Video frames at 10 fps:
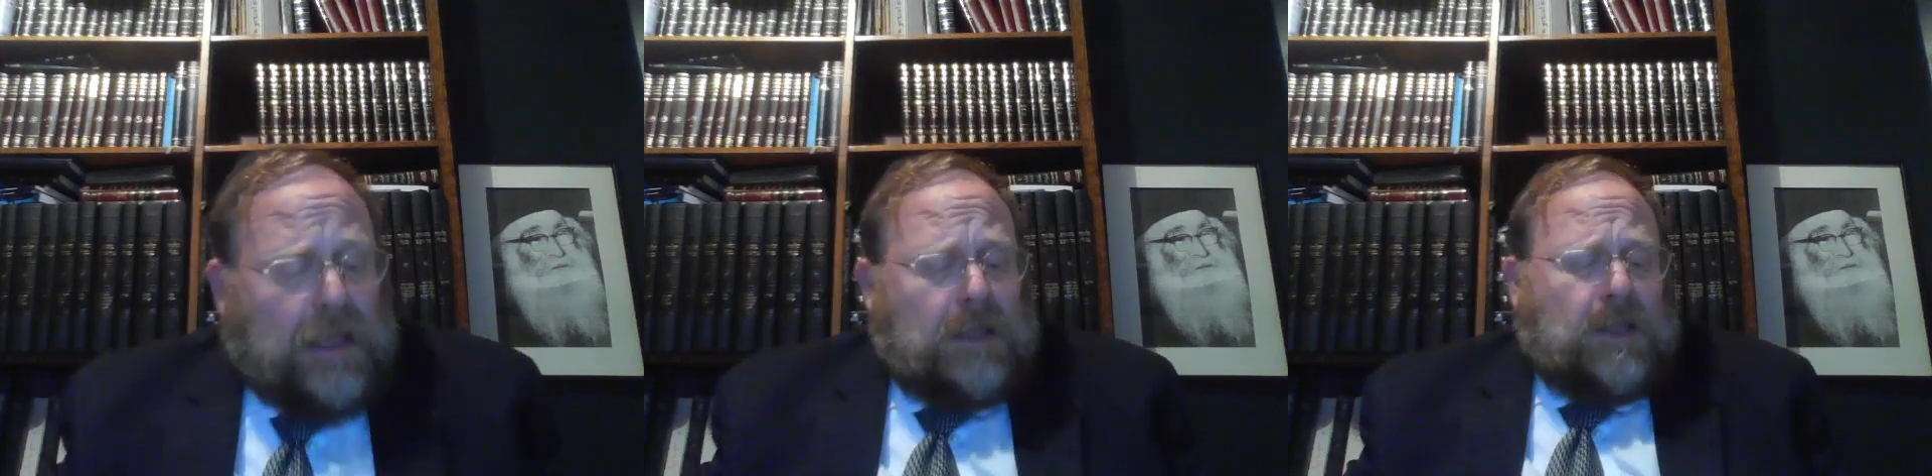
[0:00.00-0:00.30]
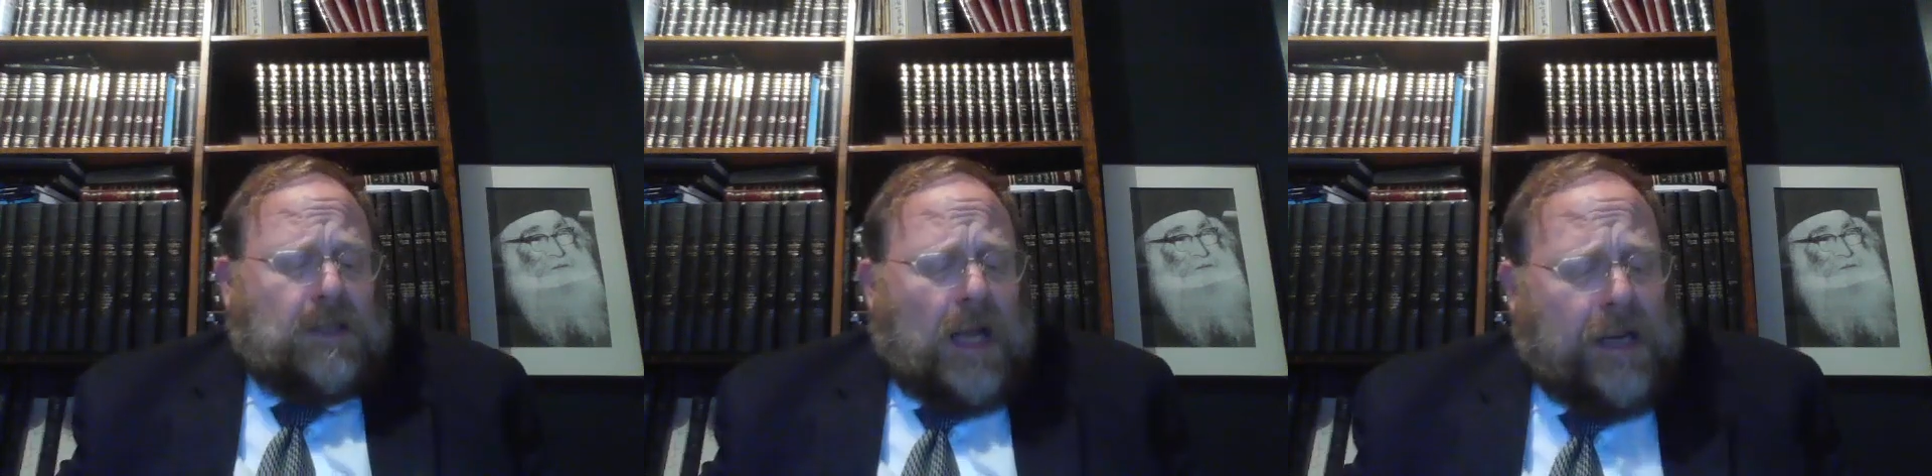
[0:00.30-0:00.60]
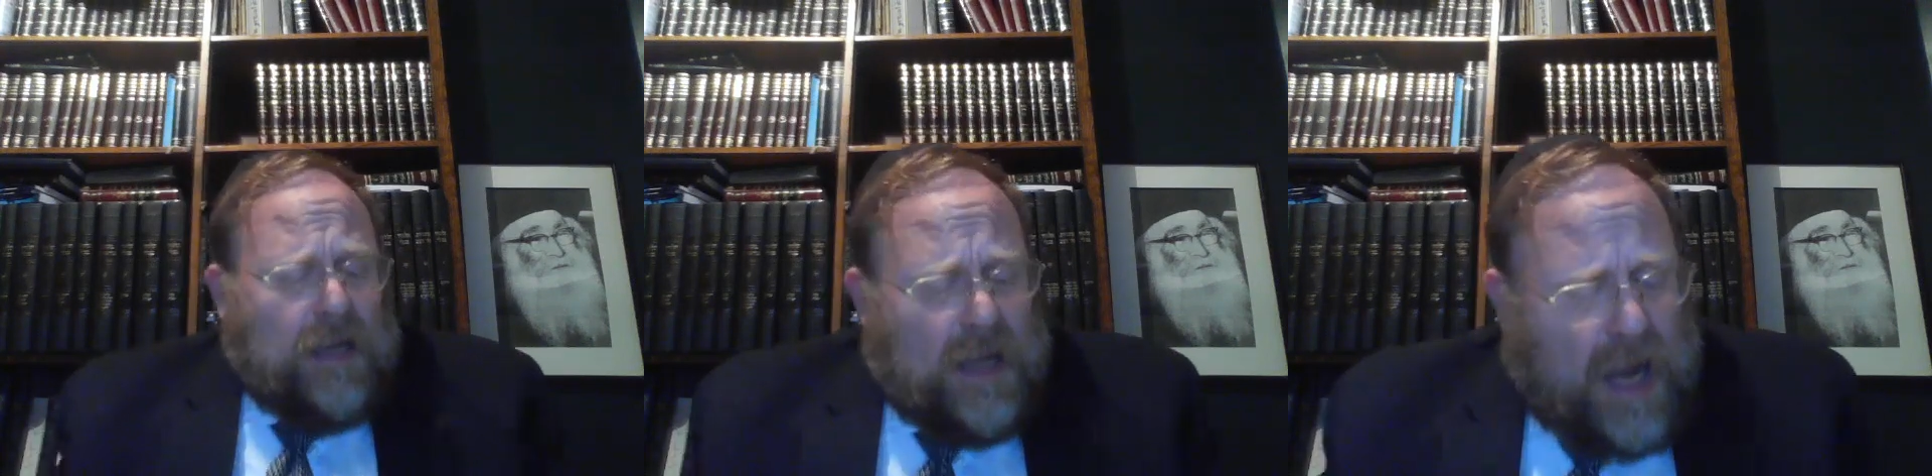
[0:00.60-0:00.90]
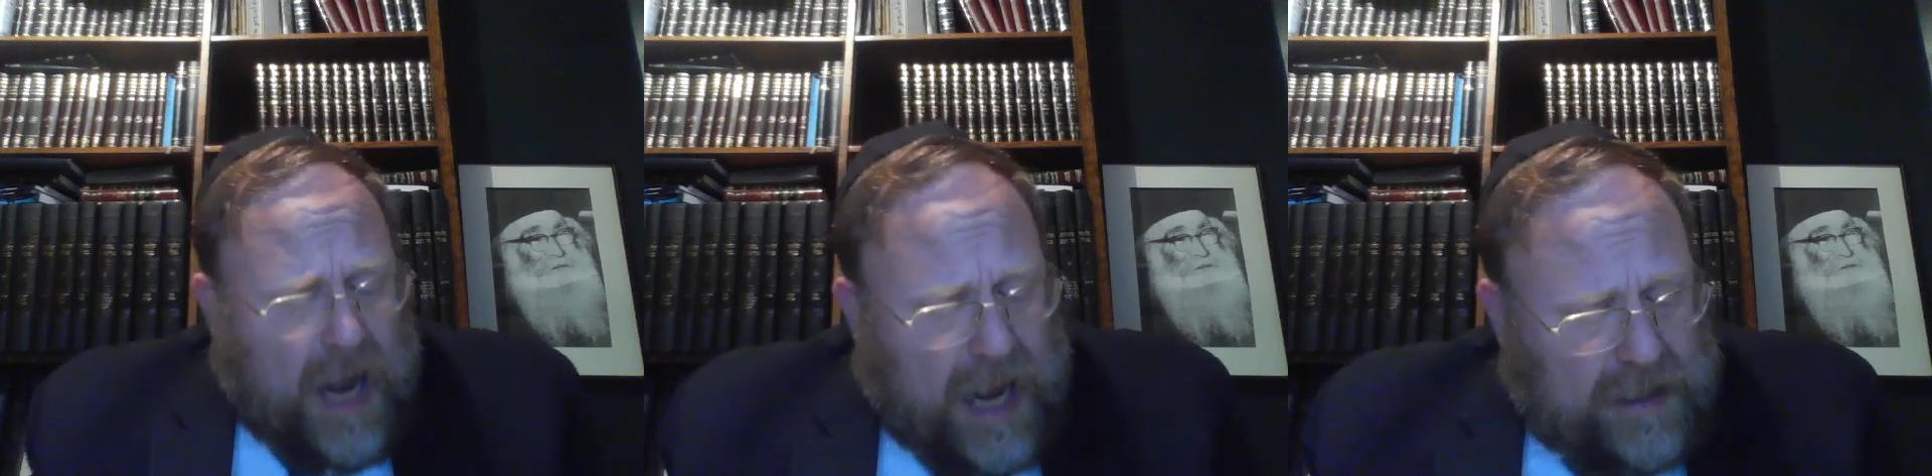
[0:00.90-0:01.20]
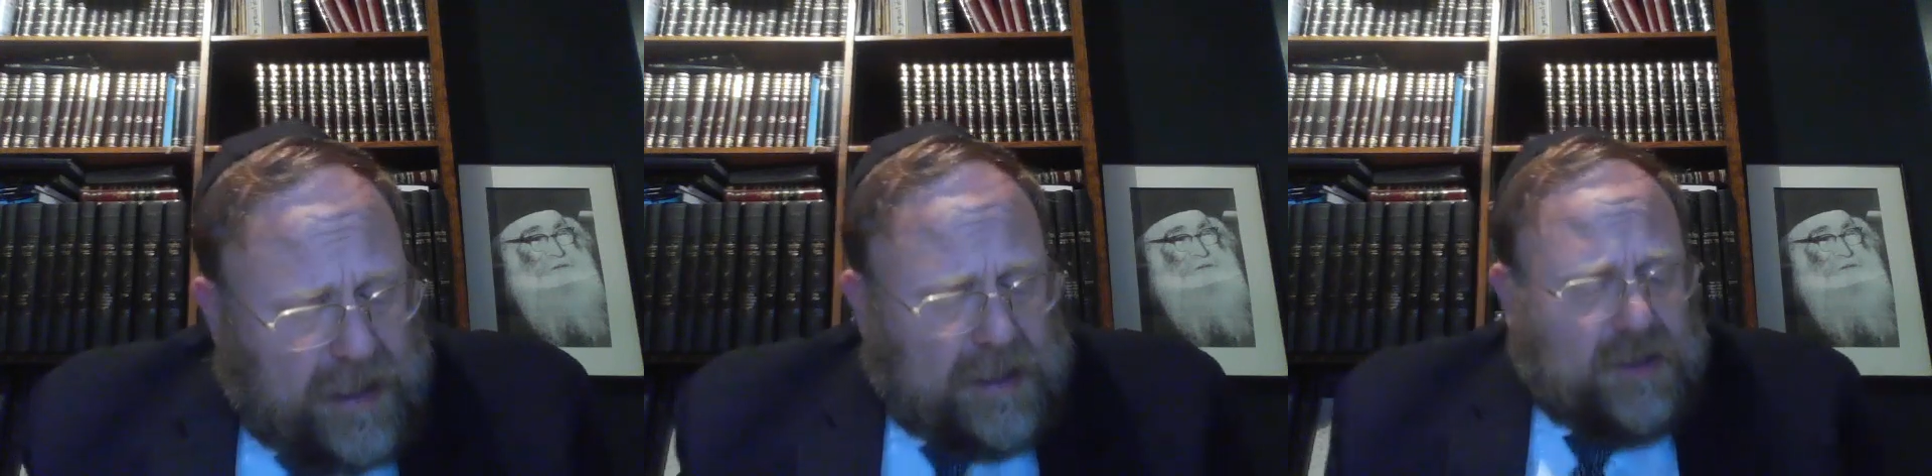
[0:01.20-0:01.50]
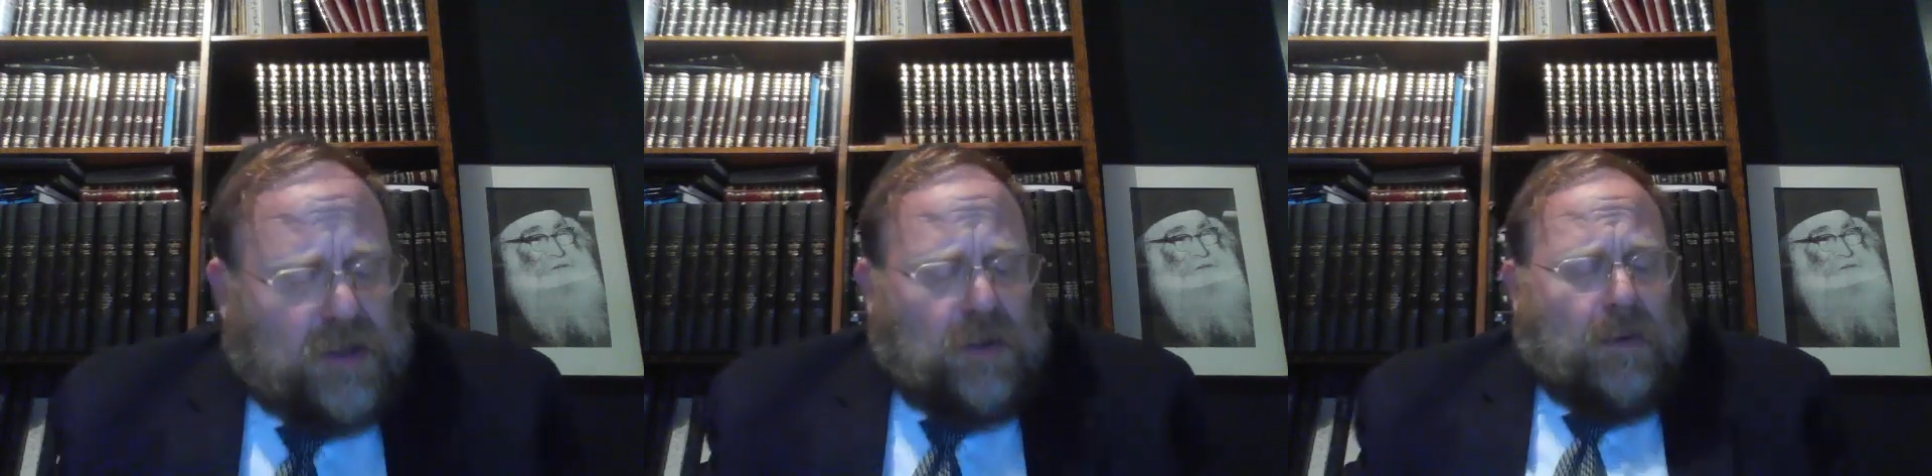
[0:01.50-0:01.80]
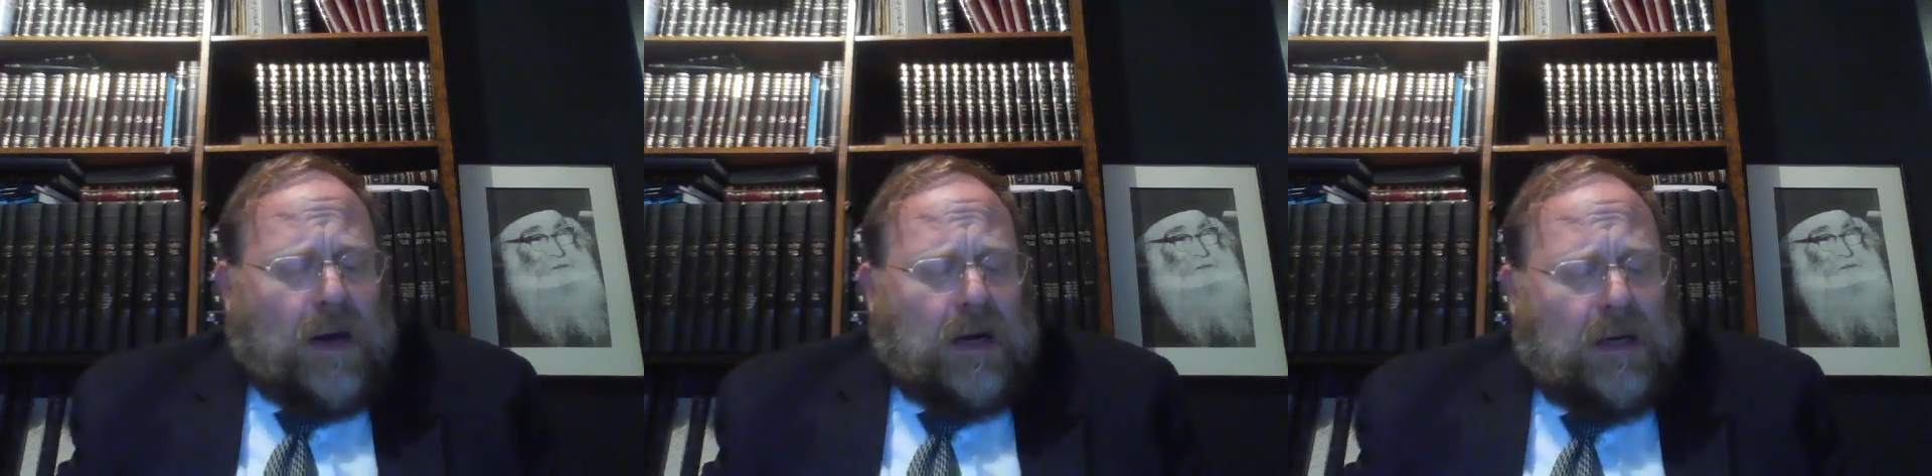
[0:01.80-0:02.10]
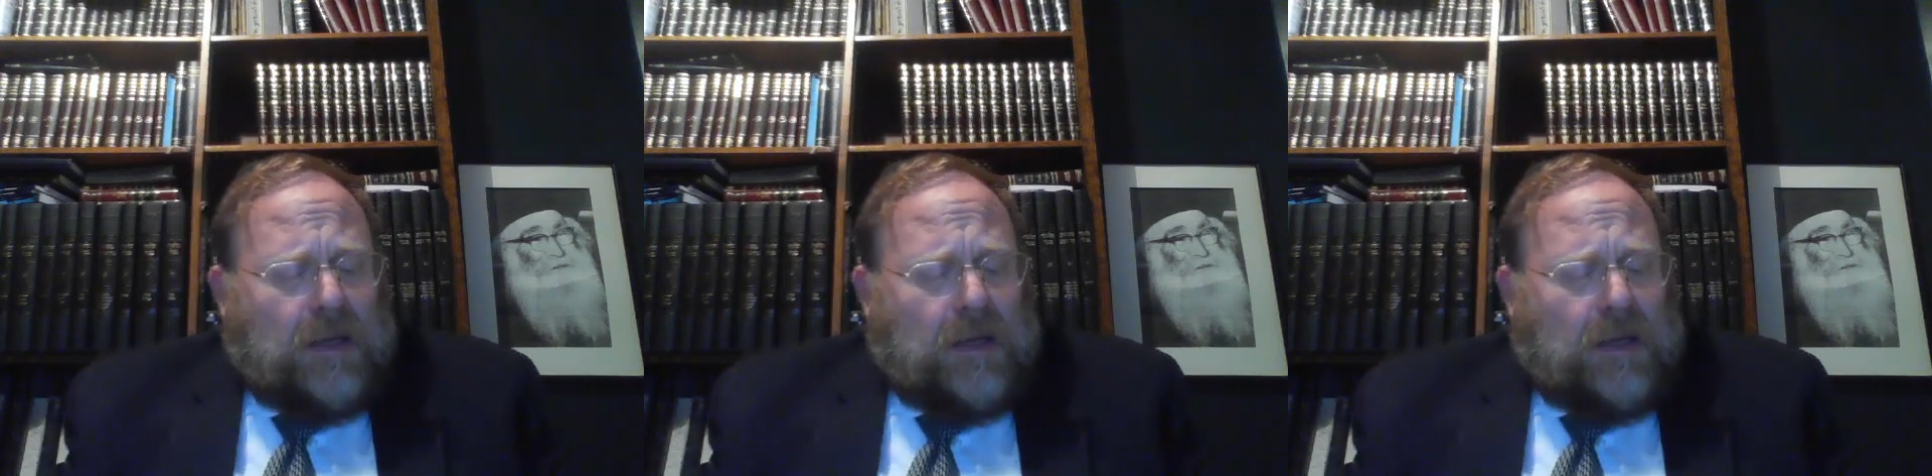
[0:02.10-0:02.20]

Just like hot into uh,